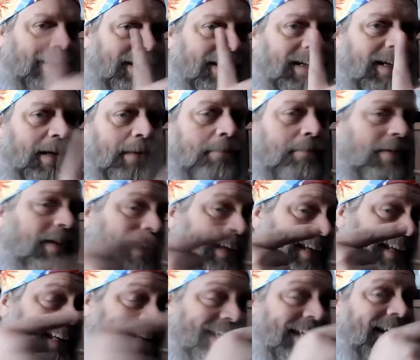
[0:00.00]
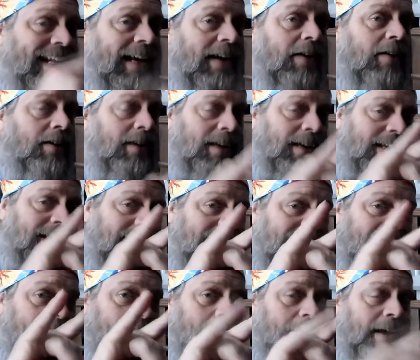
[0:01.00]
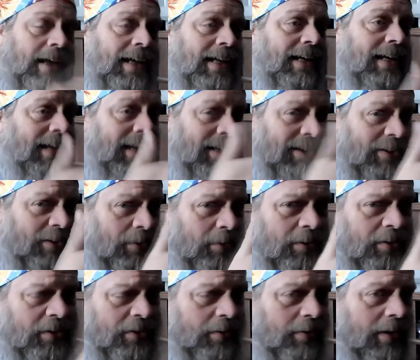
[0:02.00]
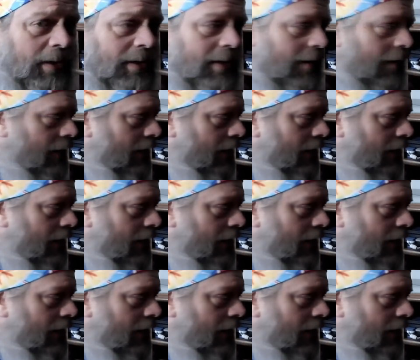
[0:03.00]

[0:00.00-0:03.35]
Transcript: get up, get out, get rad, and do it to it,